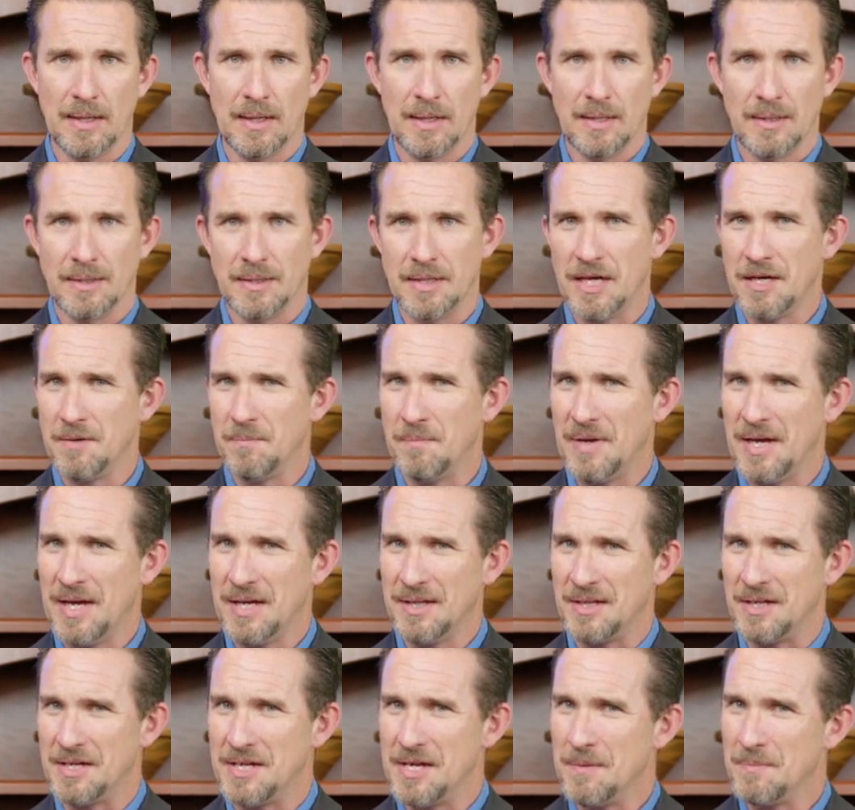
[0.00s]
didn't
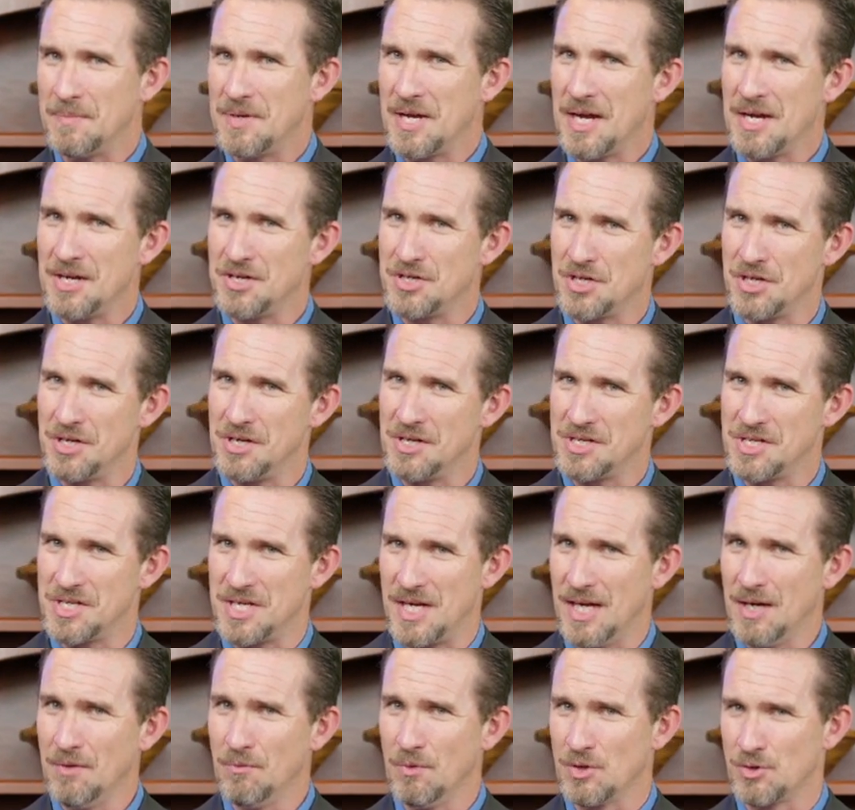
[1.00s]
mean the temptation to
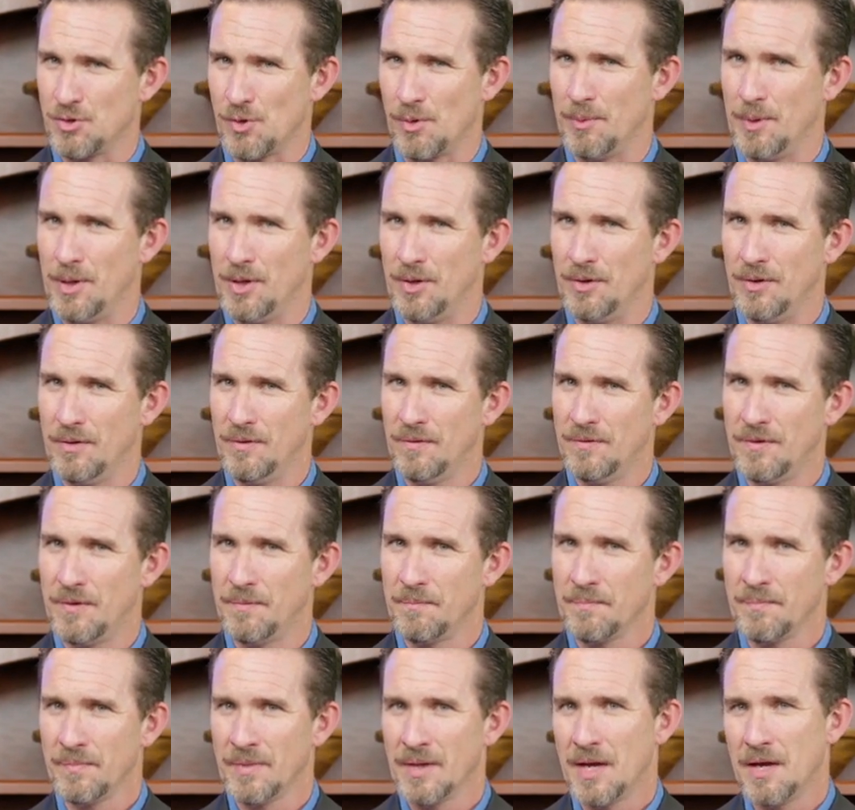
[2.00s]
sin was removed.
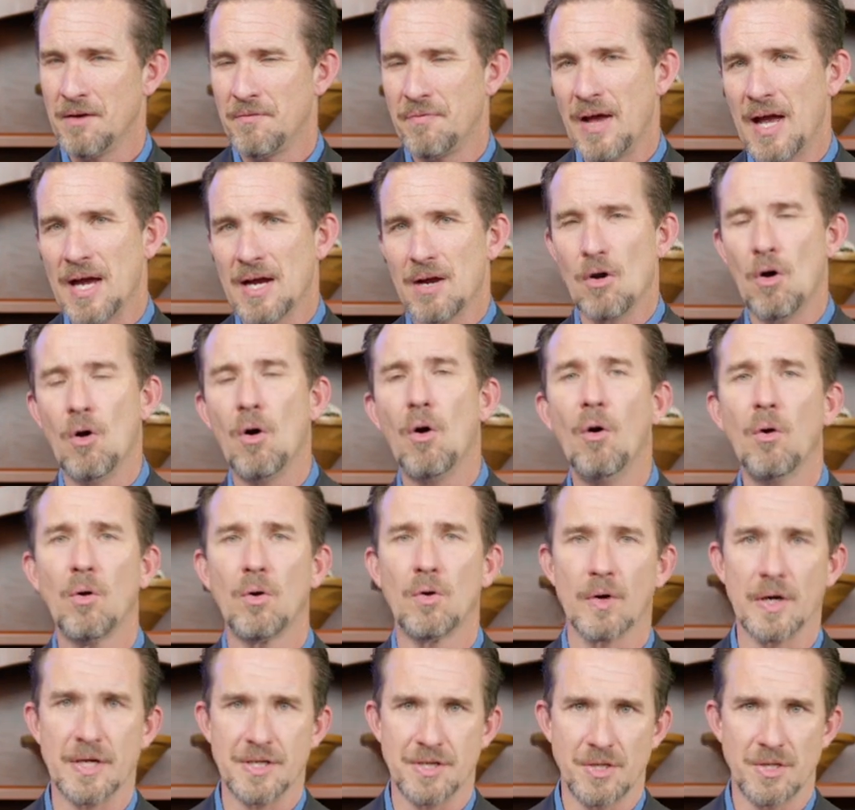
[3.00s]
In fact, all
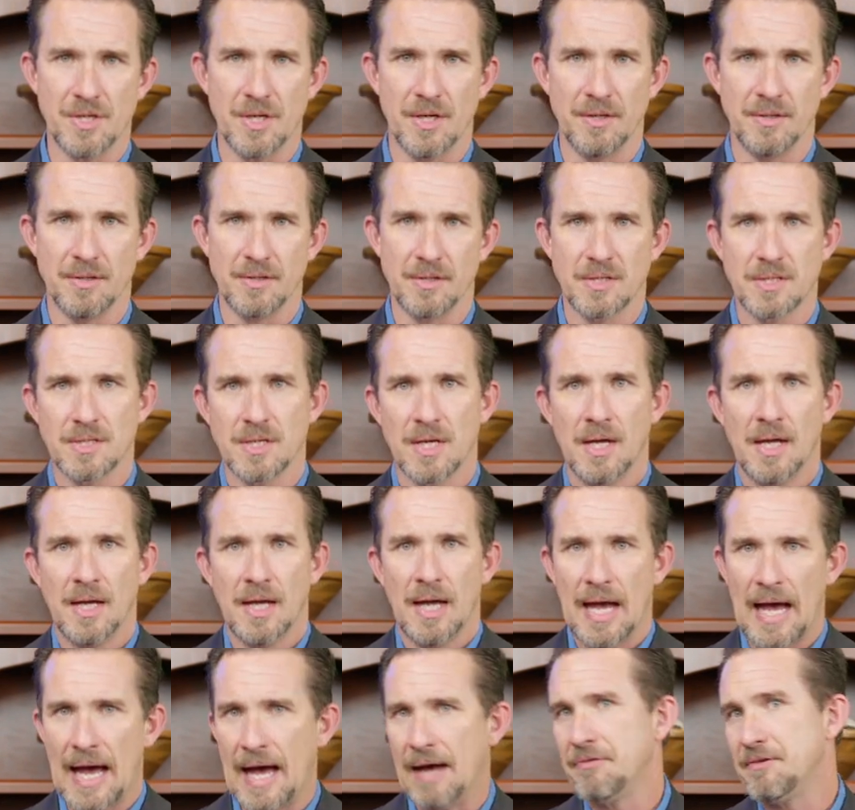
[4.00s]
Christians
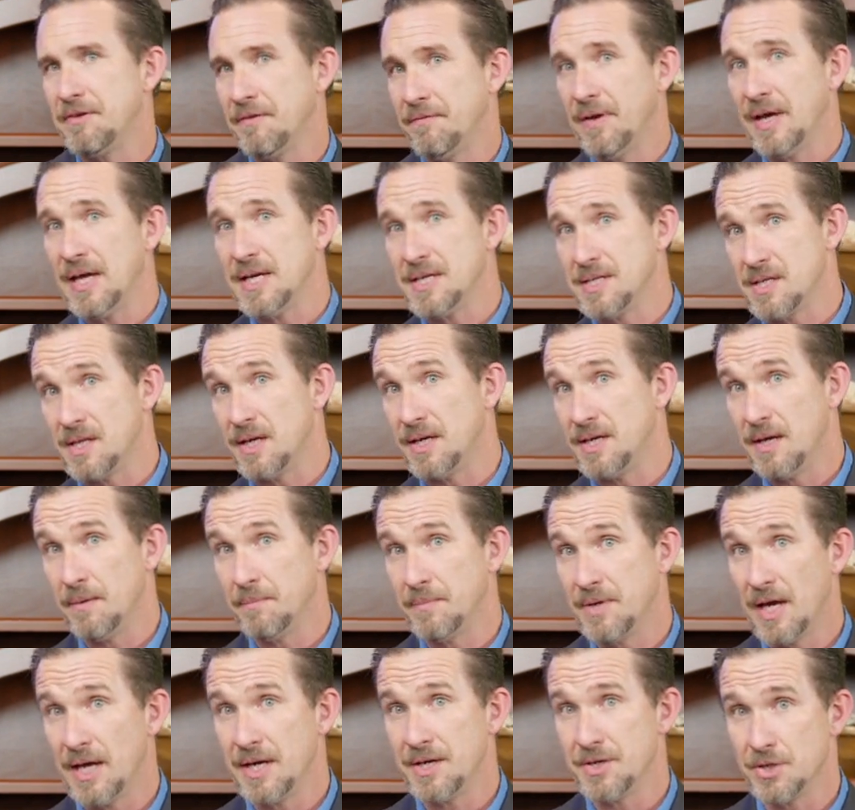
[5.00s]
have to face the
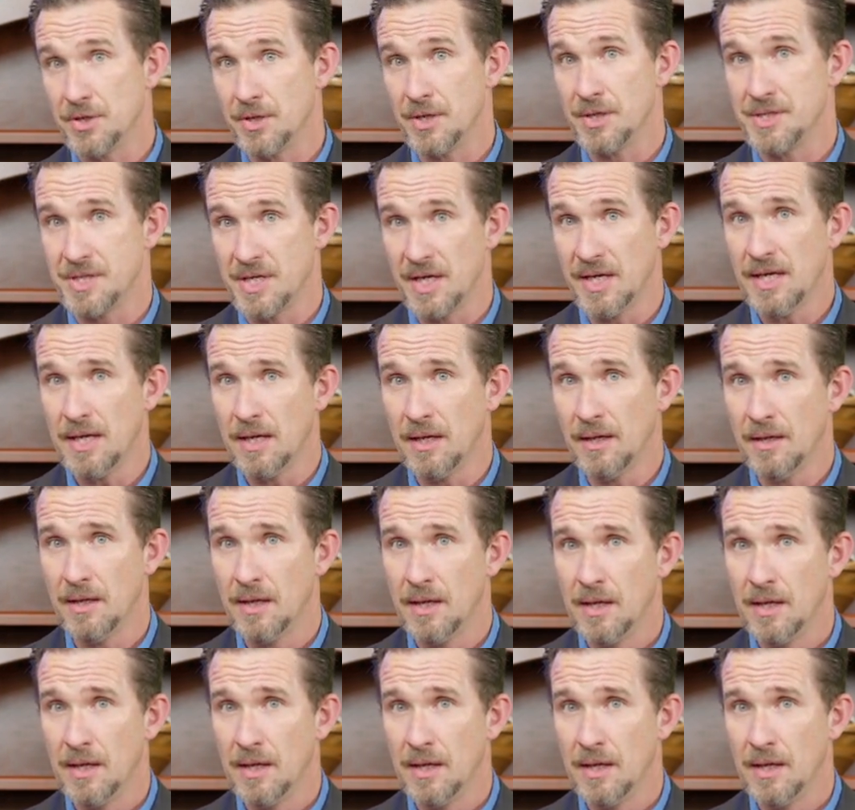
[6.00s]
temptation of sin.